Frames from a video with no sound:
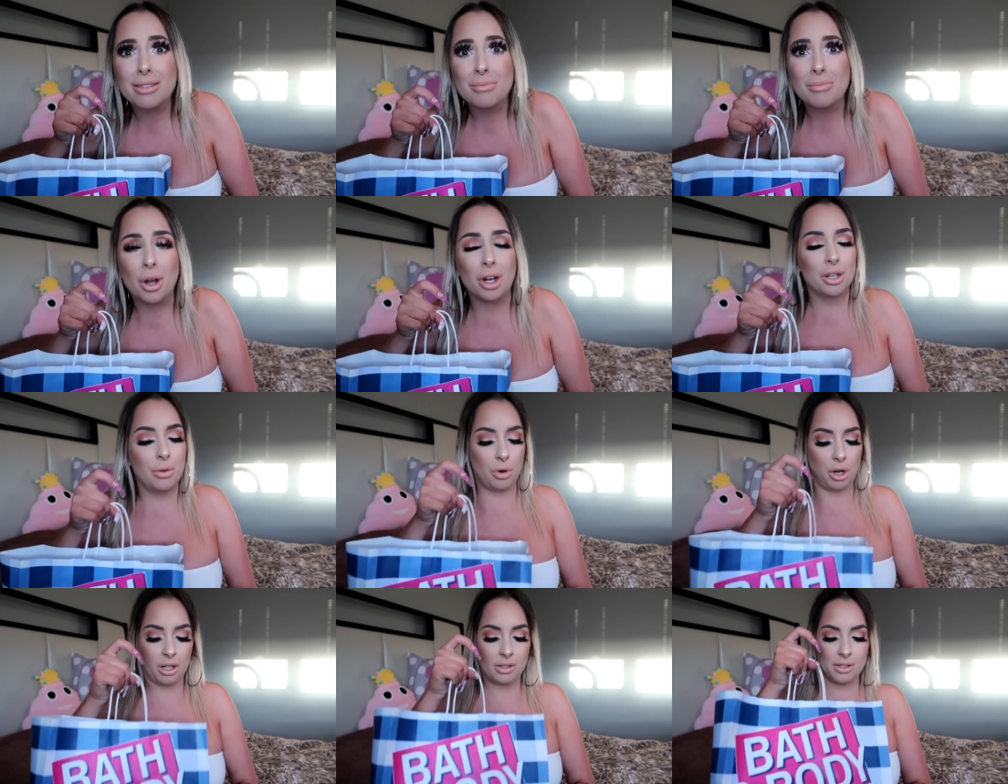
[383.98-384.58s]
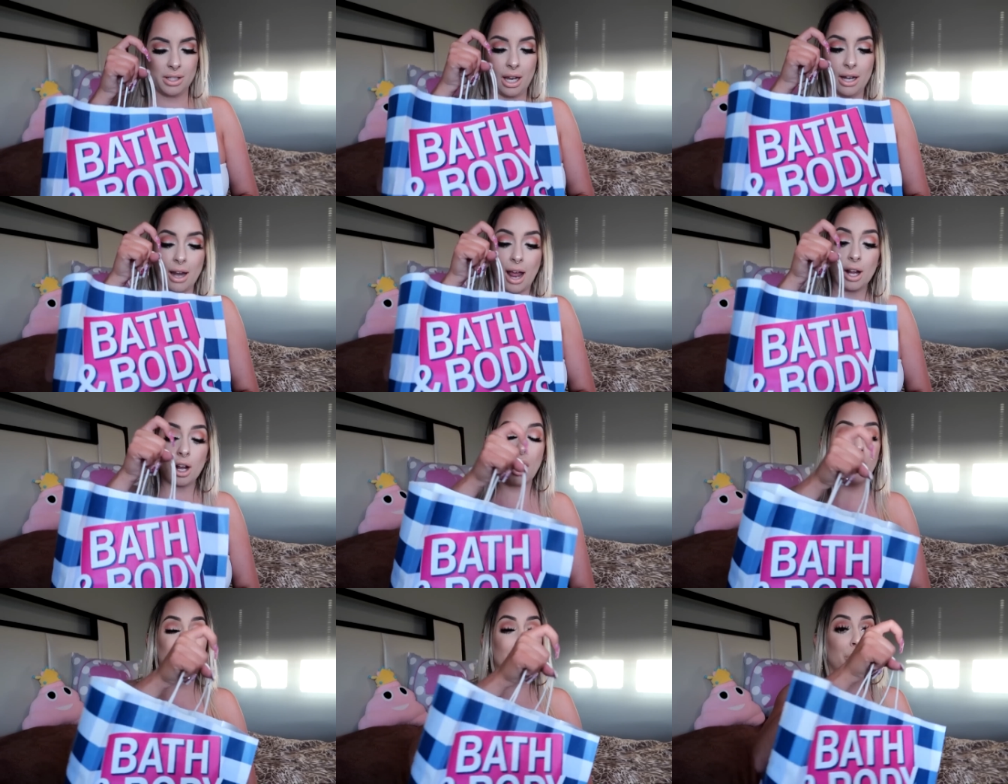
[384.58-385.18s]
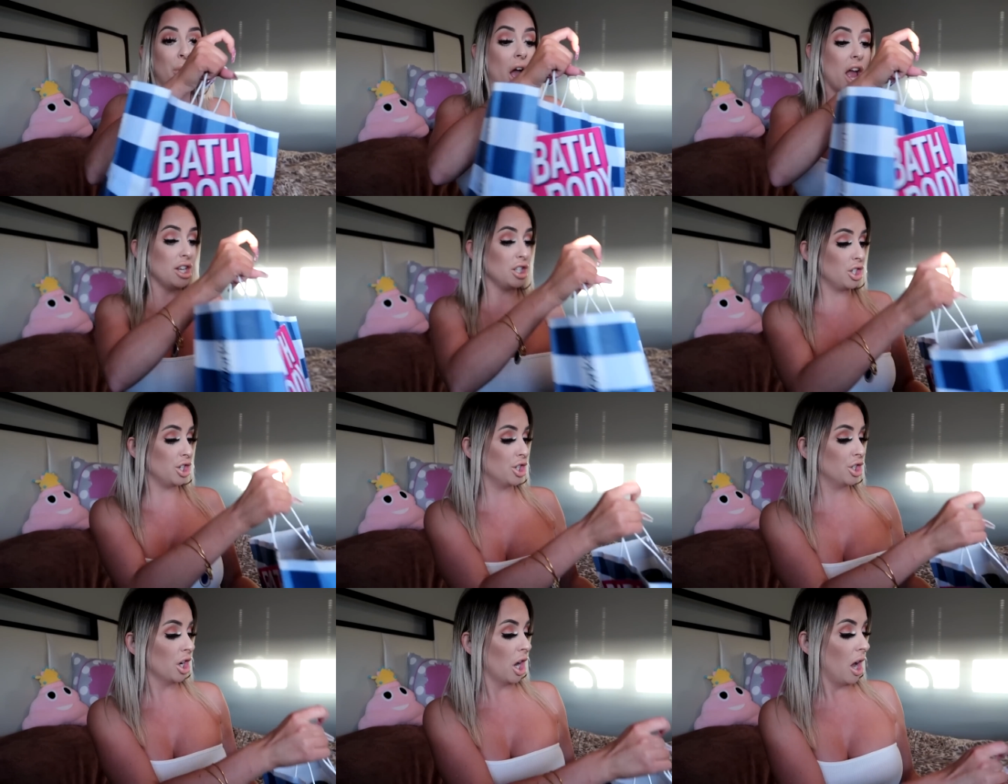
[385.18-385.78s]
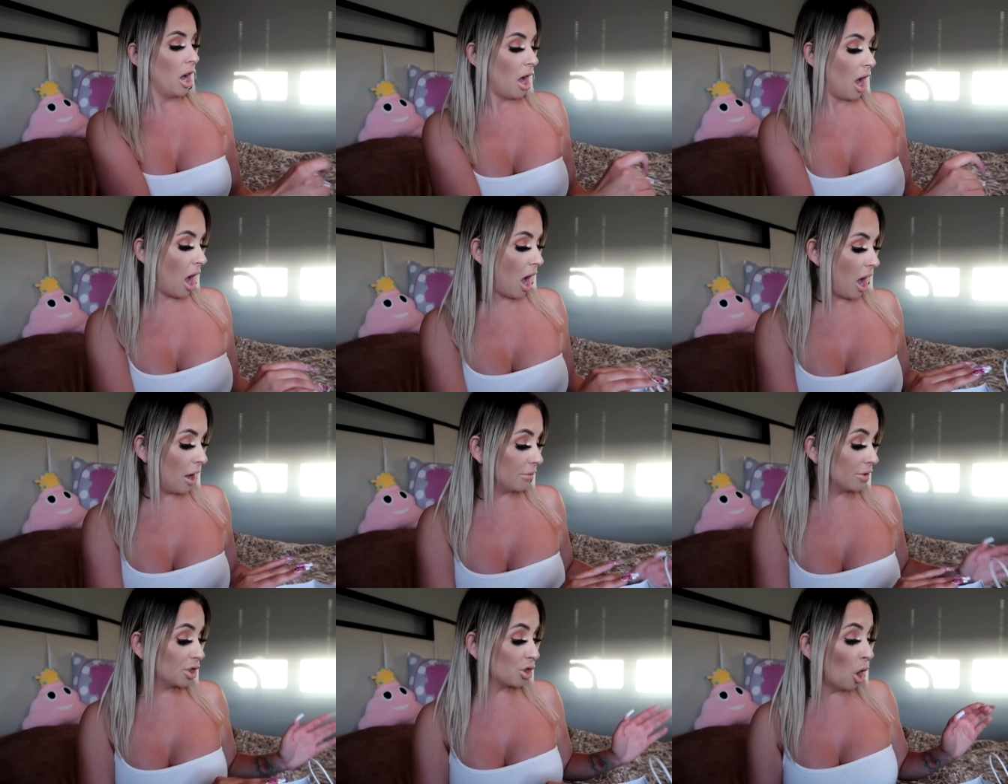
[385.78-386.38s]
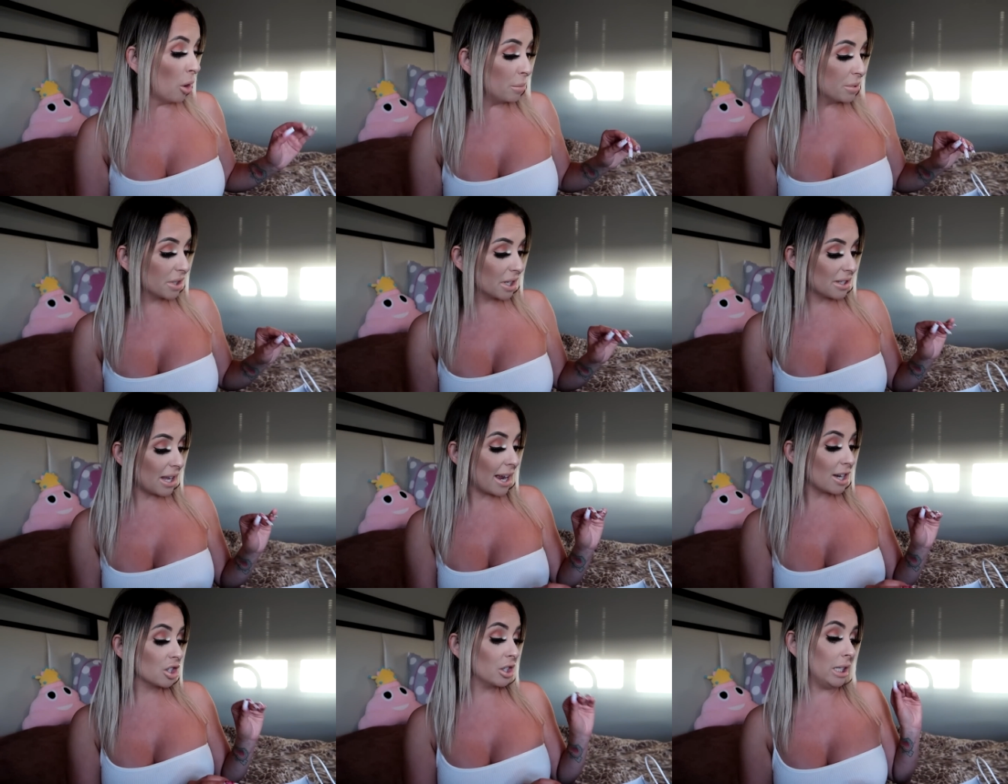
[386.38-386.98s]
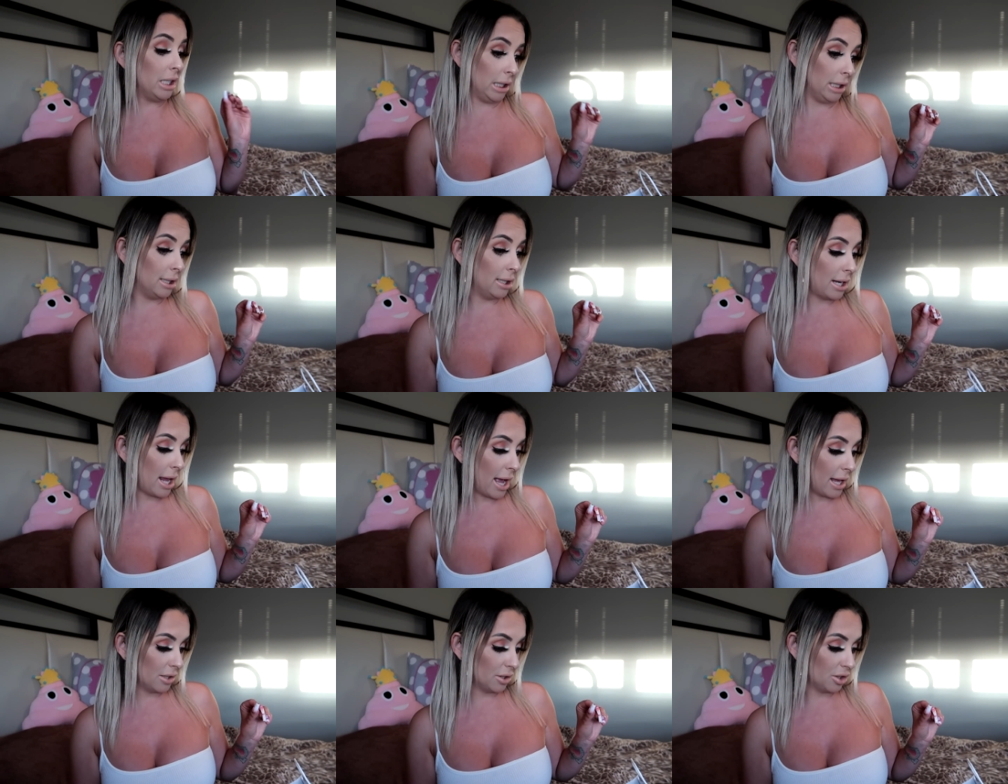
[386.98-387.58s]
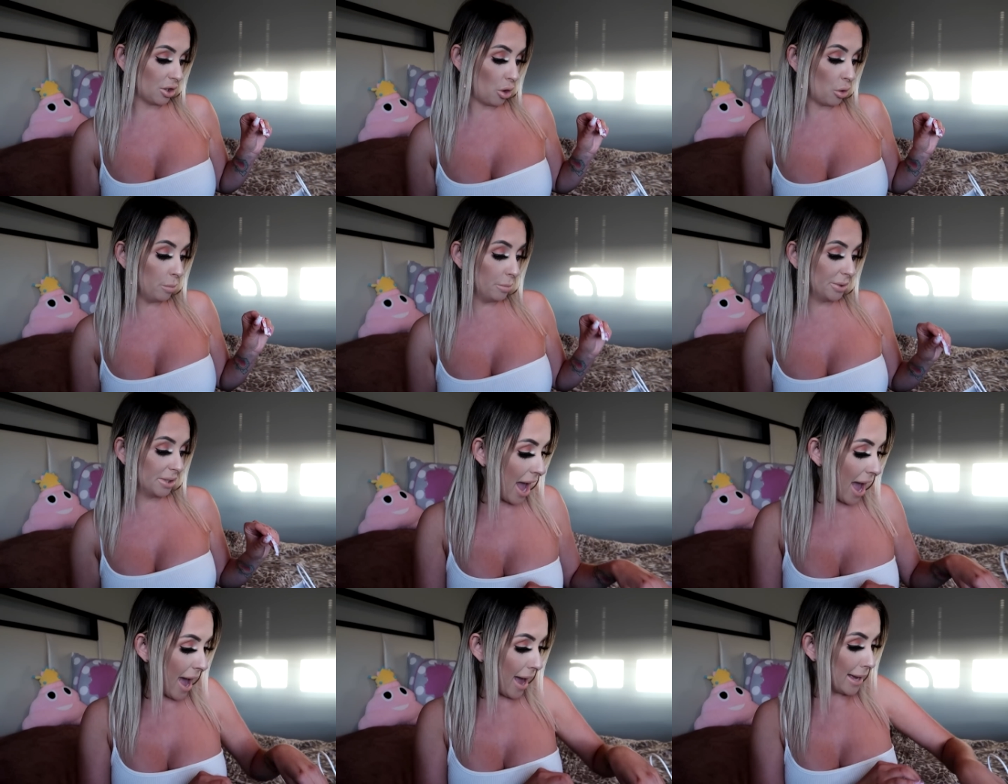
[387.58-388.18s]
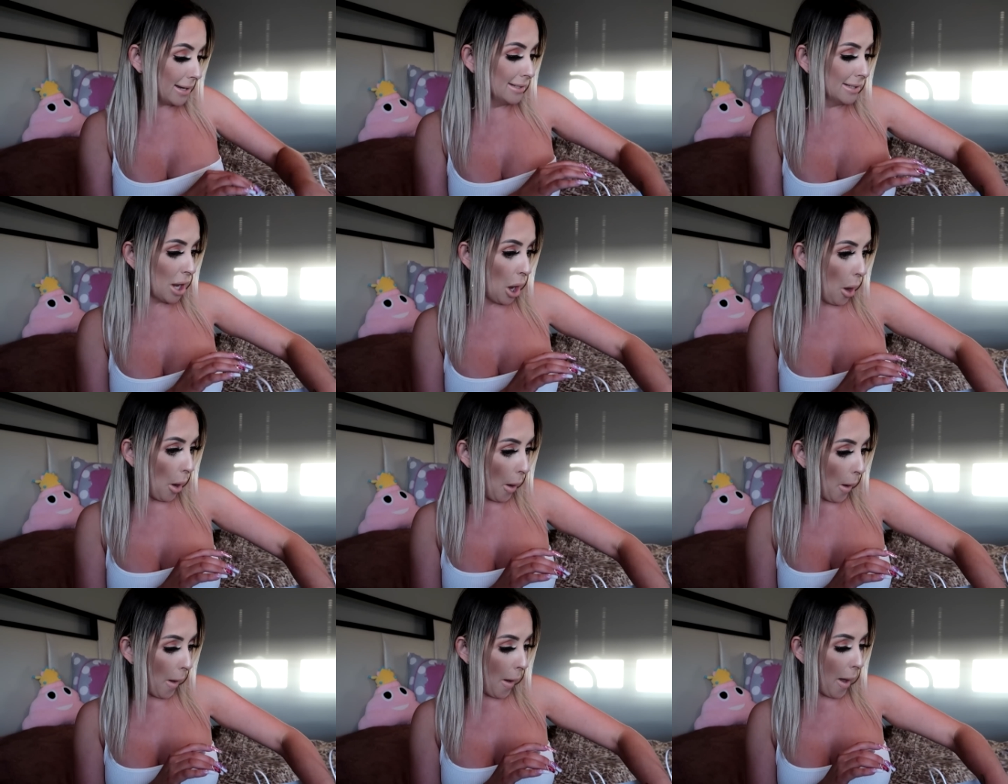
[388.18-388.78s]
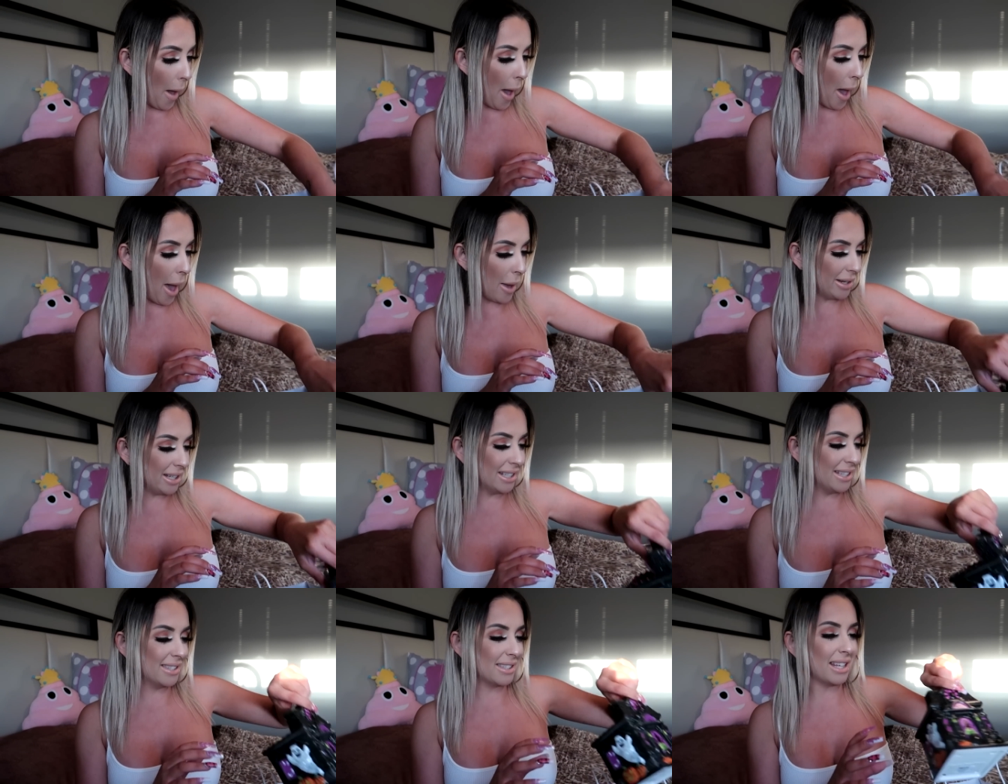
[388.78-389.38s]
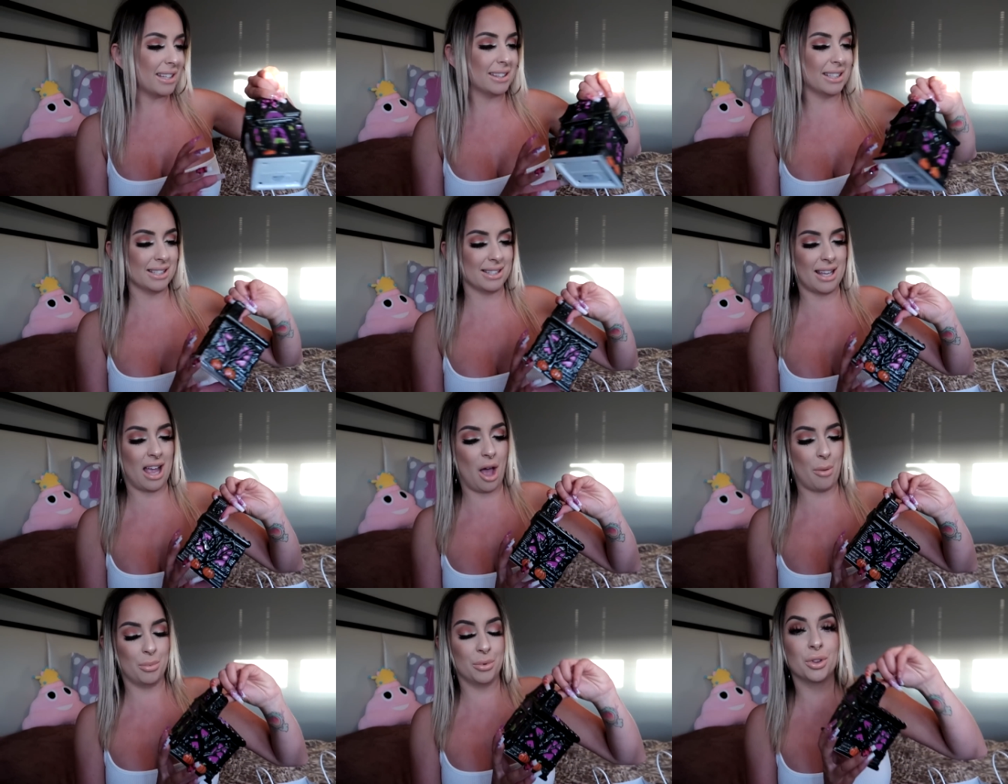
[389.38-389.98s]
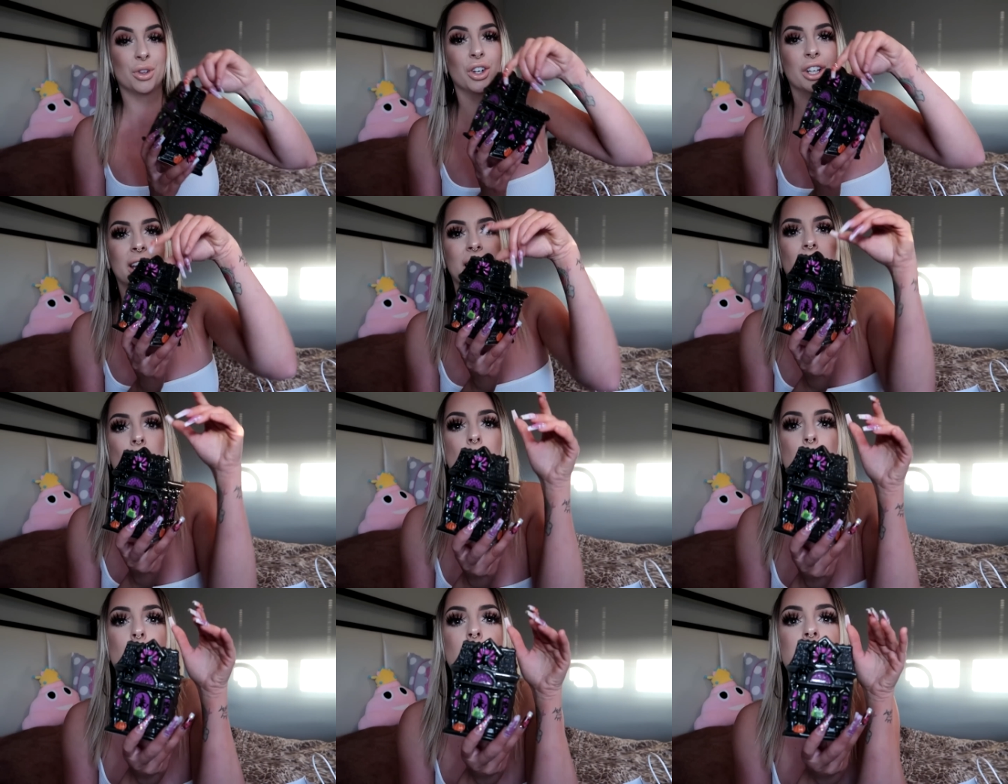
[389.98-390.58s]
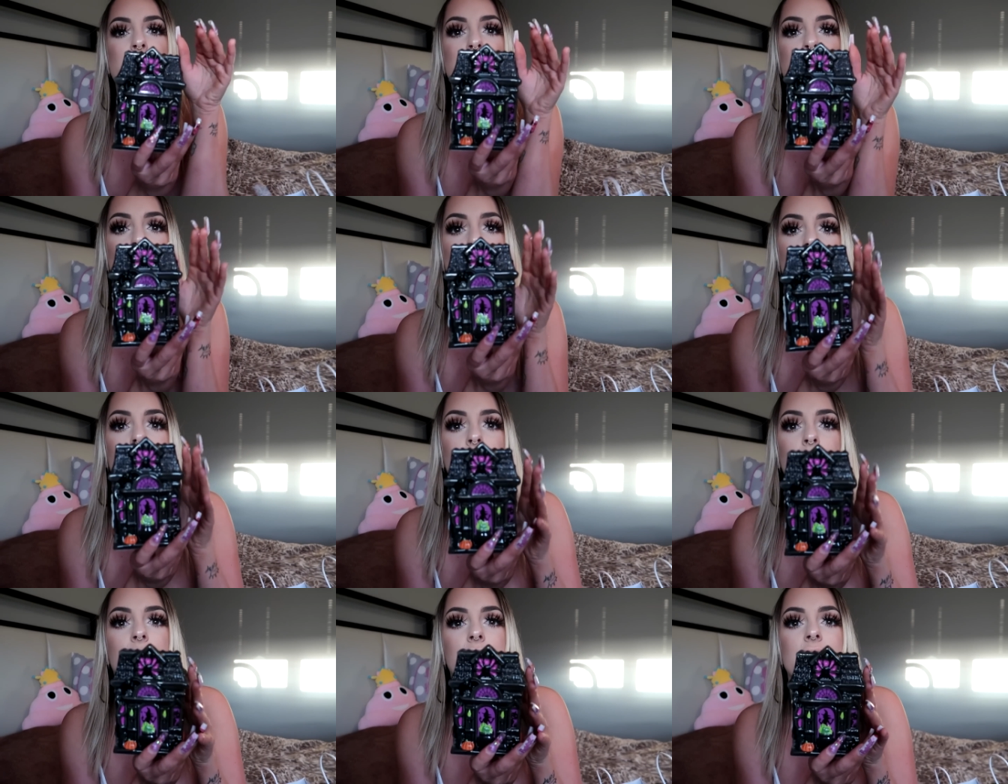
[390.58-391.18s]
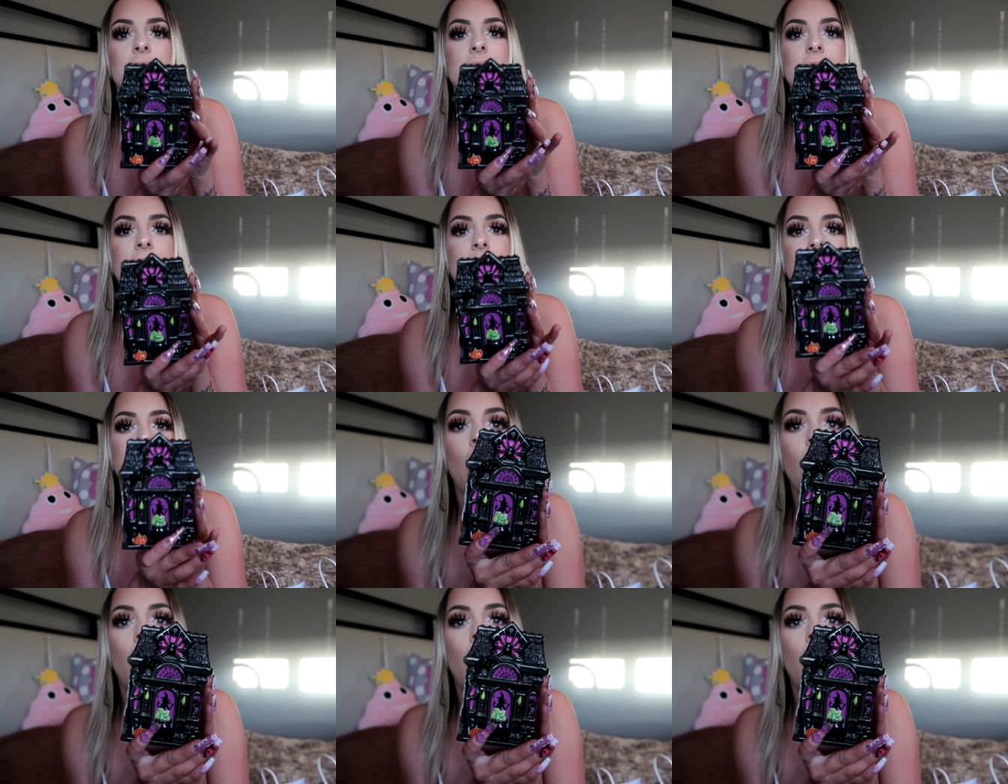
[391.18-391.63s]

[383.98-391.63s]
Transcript: and Body Works. And I got a bunch of soaps because I actually needed hand soaps. And ah, I can set this up. Look at how adorable this is.